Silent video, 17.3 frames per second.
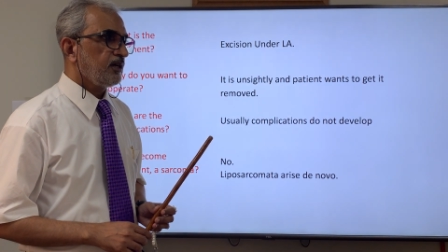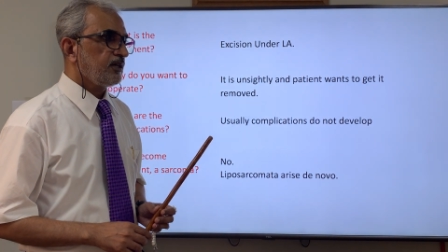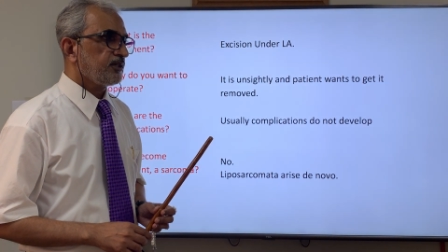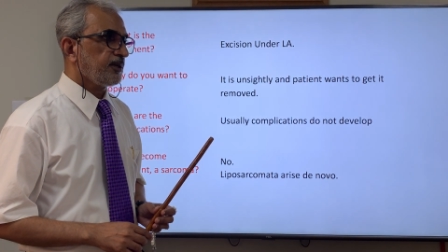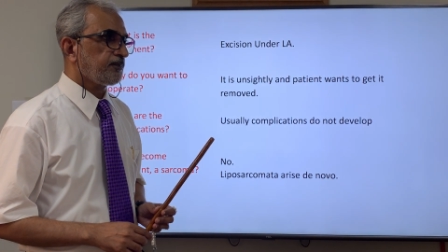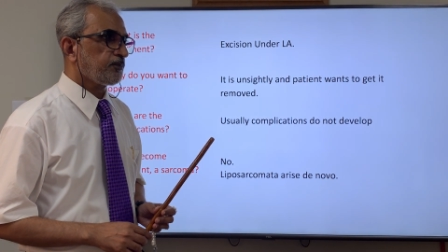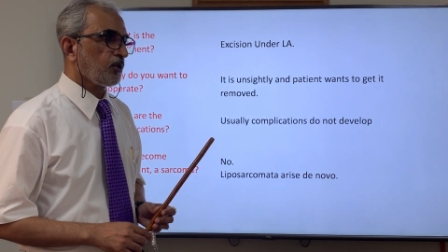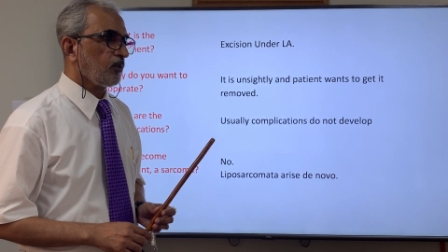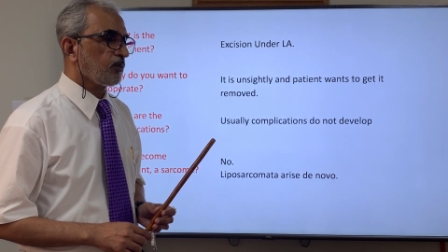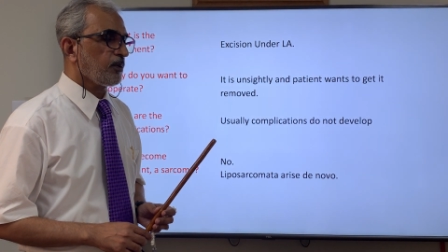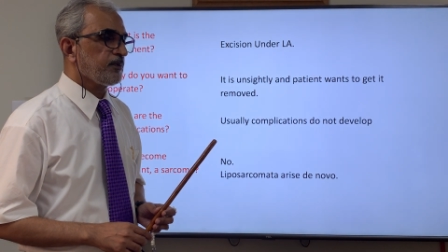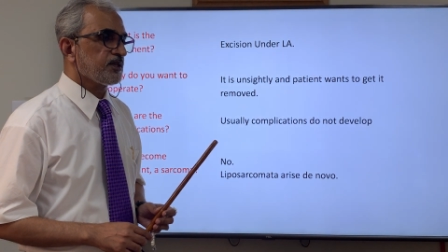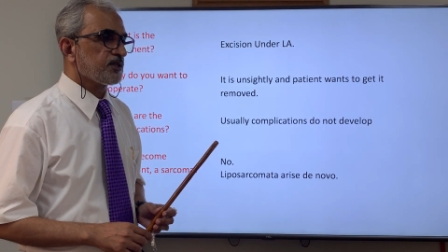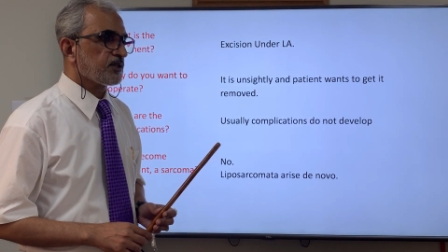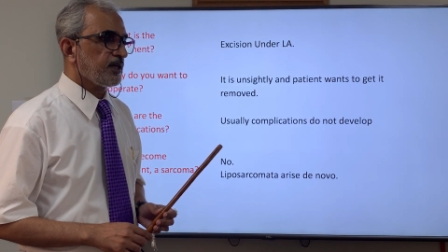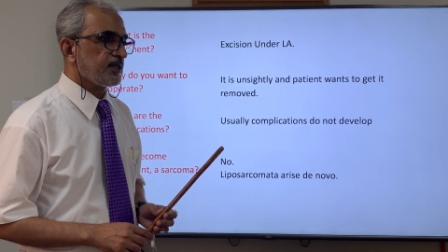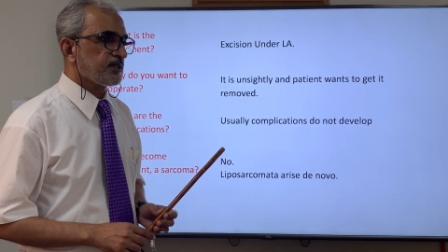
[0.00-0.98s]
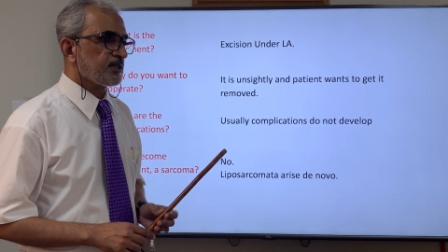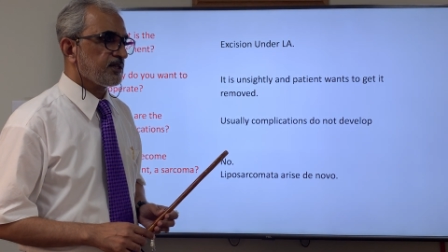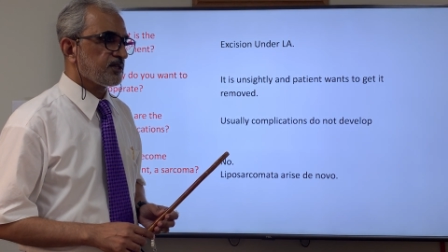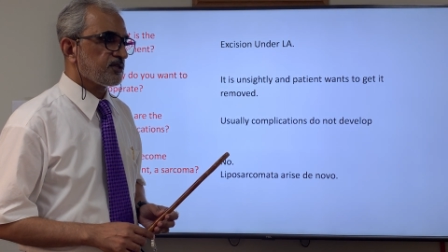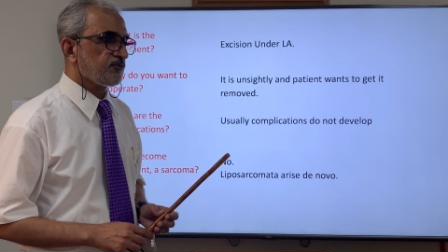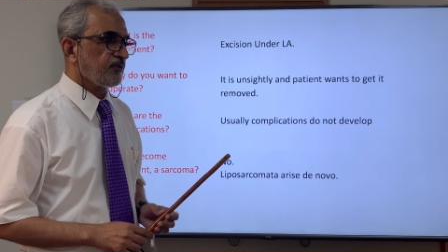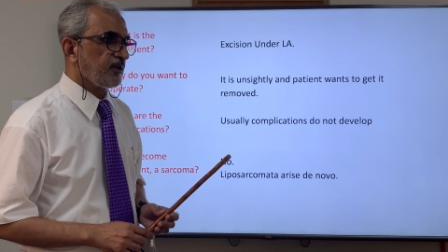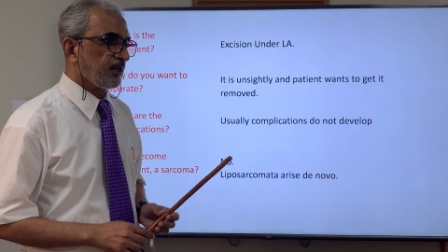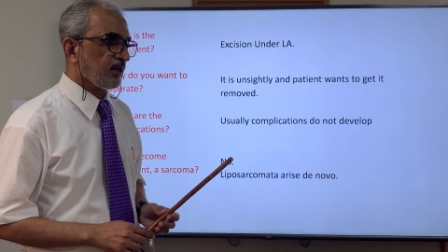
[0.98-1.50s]
The problem he says
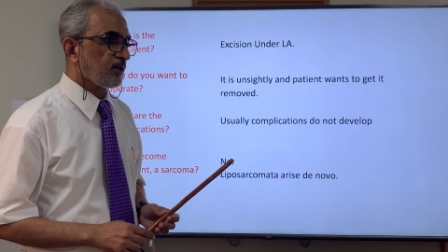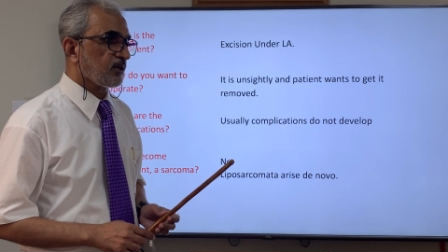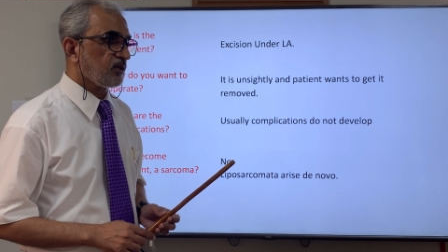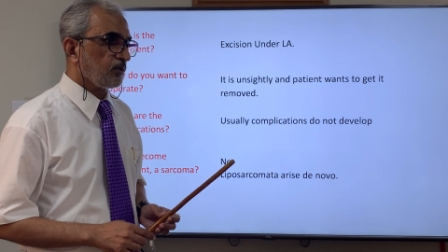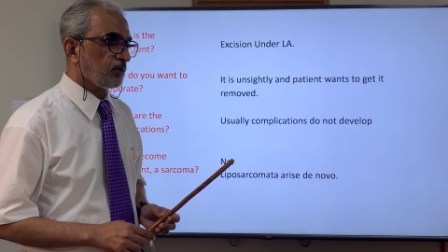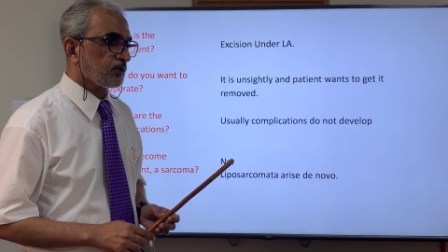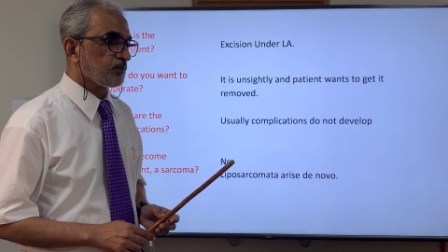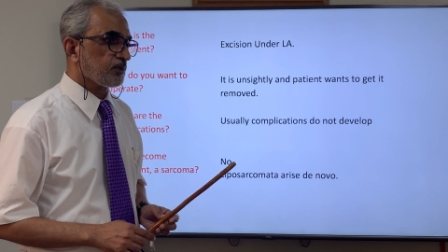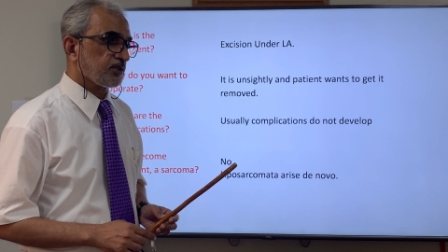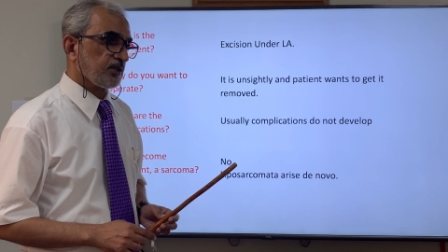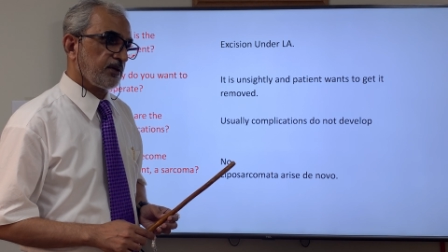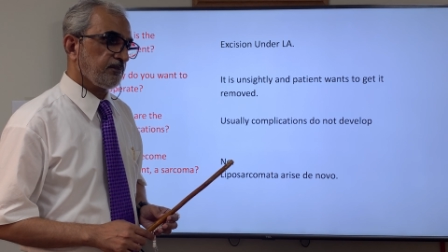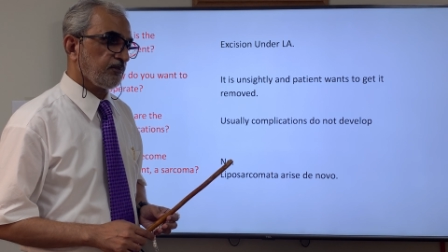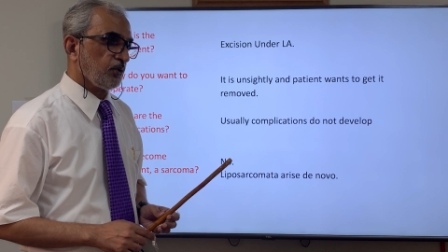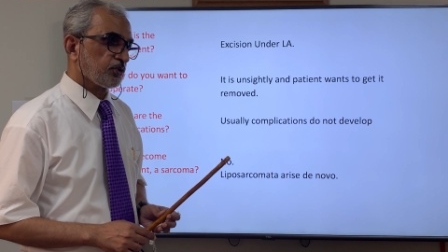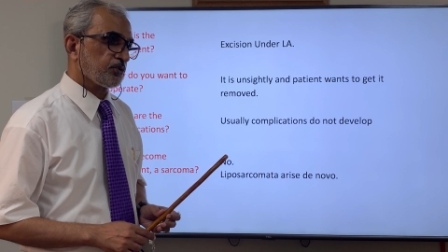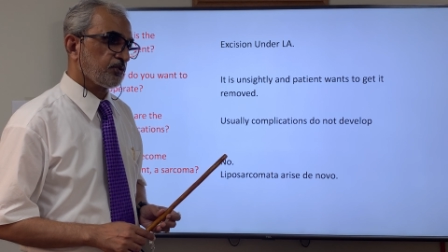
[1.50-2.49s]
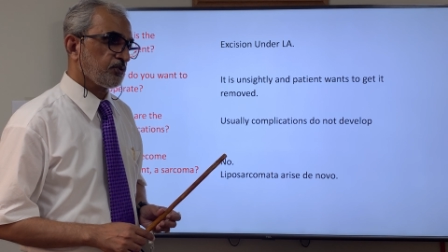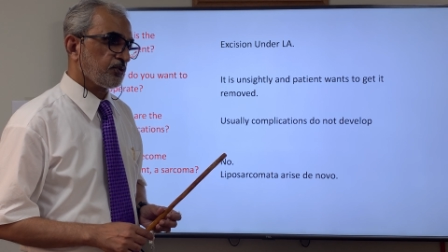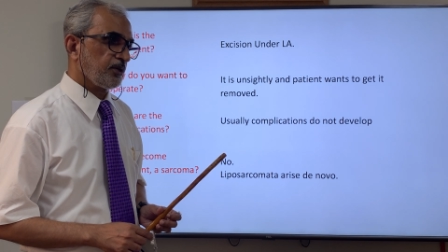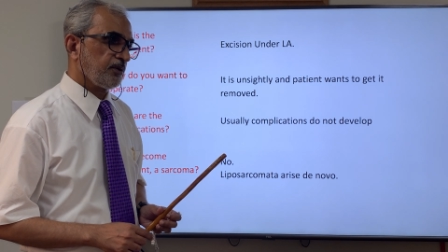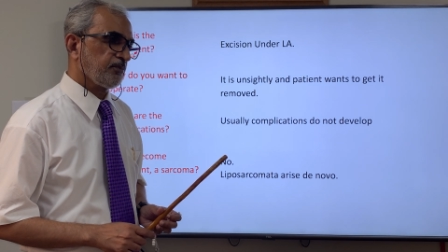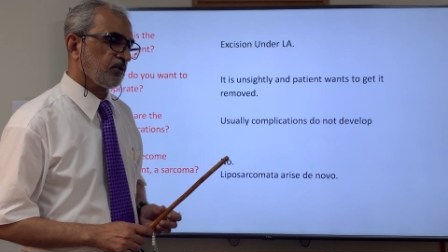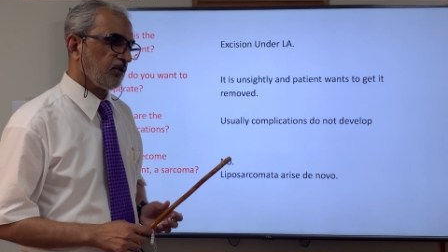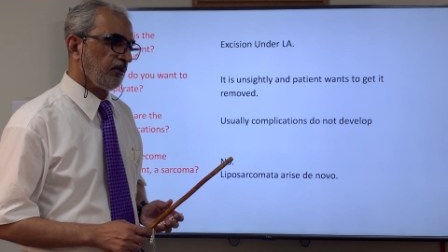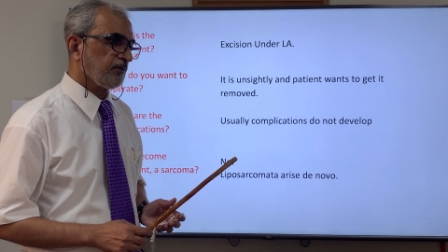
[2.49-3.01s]
is wearing clothes which are important to
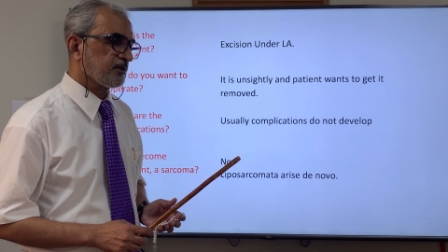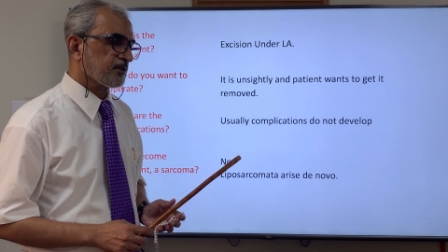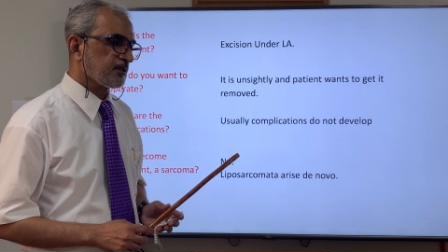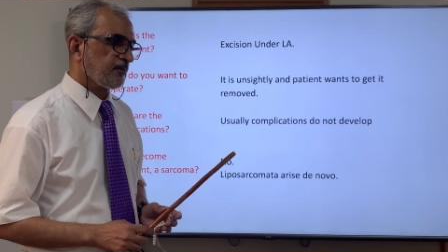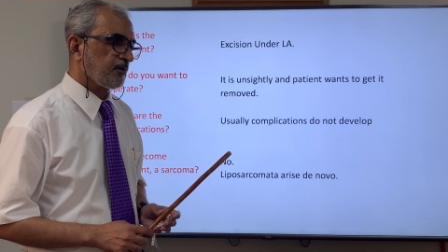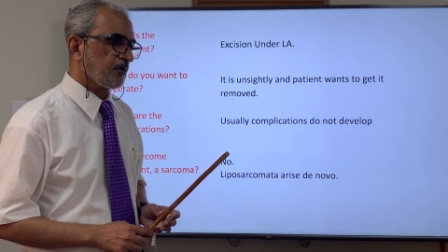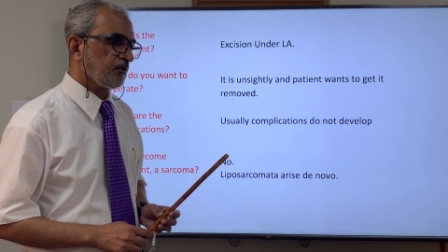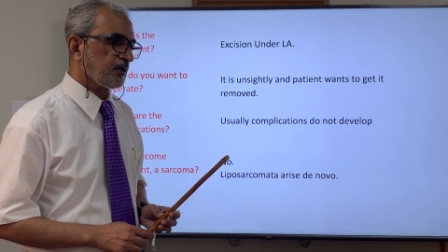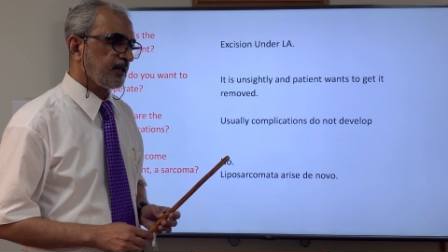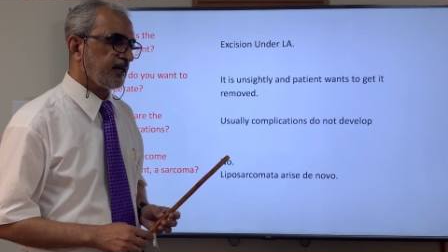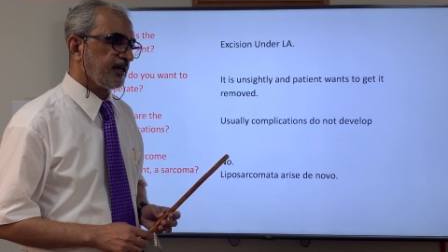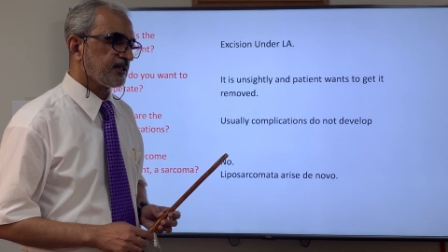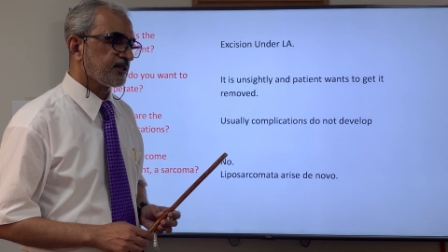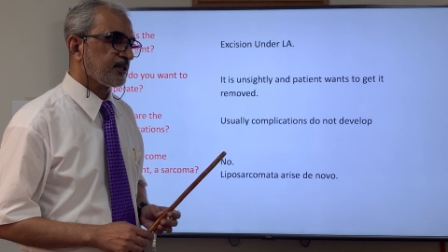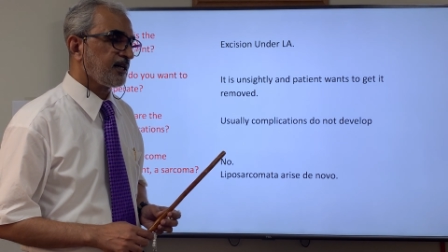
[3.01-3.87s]
him, and obviously everyone has.